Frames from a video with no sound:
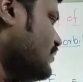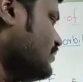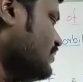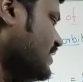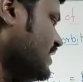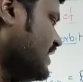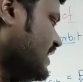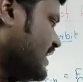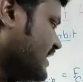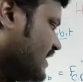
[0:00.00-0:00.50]

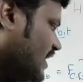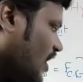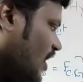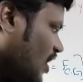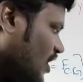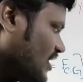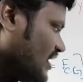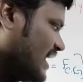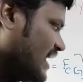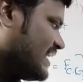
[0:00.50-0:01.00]
here r
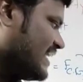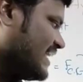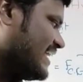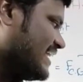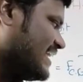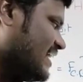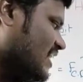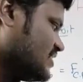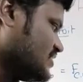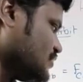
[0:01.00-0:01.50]
and here
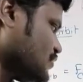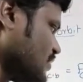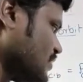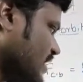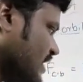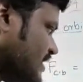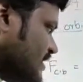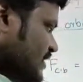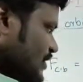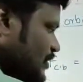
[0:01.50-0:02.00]
r square.
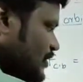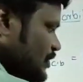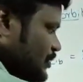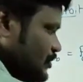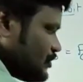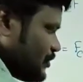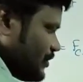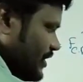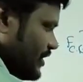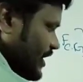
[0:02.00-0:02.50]
So
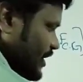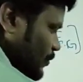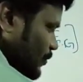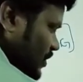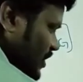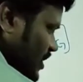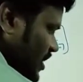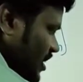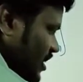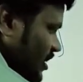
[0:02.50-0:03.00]
here
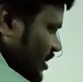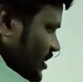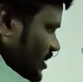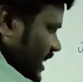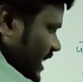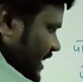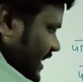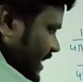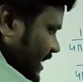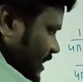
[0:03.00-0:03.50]
1r and
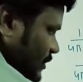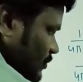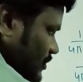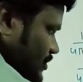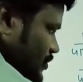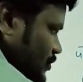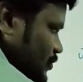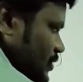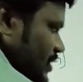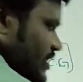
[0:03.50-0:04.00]
here 1 square will